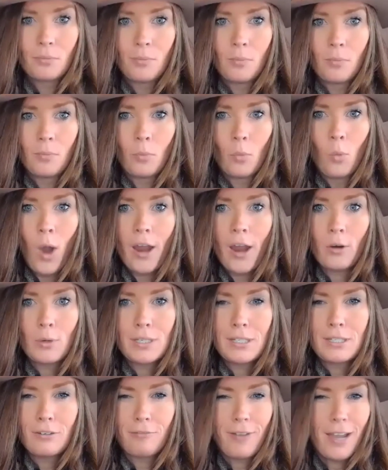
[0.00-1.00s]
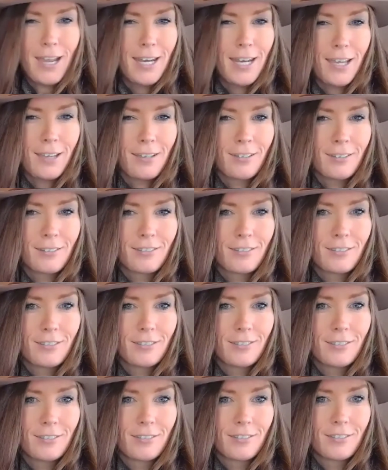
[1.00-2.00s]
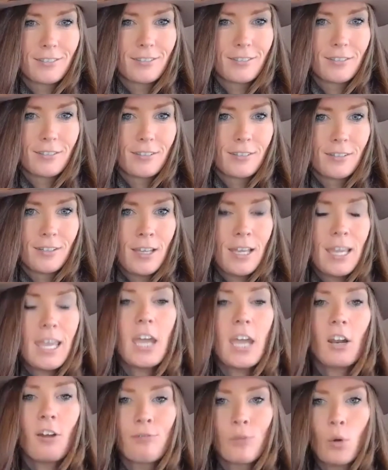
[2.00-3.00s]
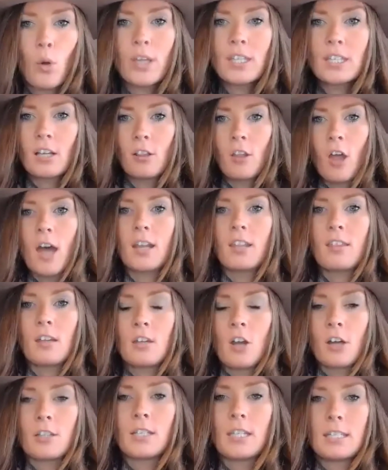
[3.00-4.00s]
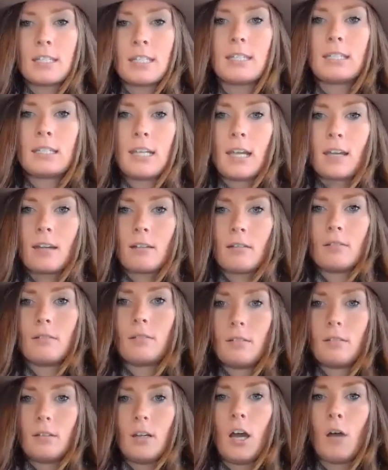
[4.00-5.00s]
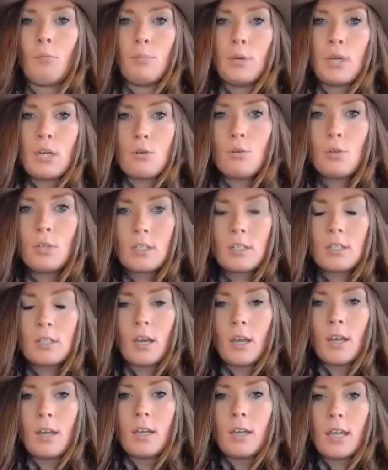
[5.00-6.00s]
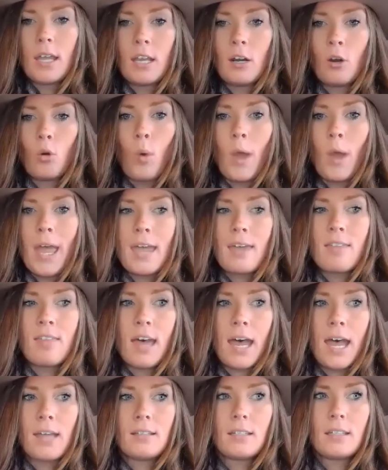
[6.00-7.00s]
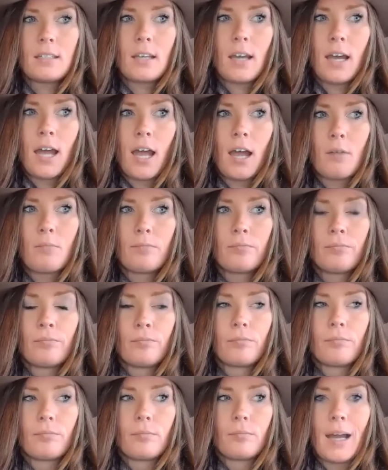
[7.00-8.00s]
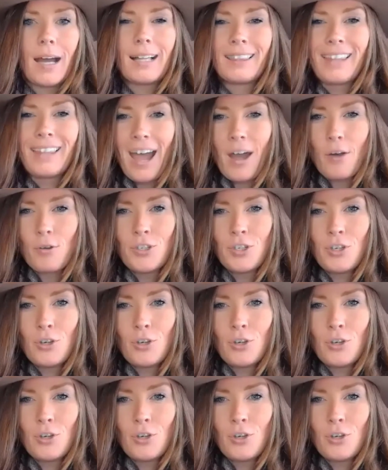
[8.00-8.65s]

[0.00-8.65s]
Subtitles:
why are we still fighting? Yeah. It avoids a lot of the narcissistic abuse in a way that allows you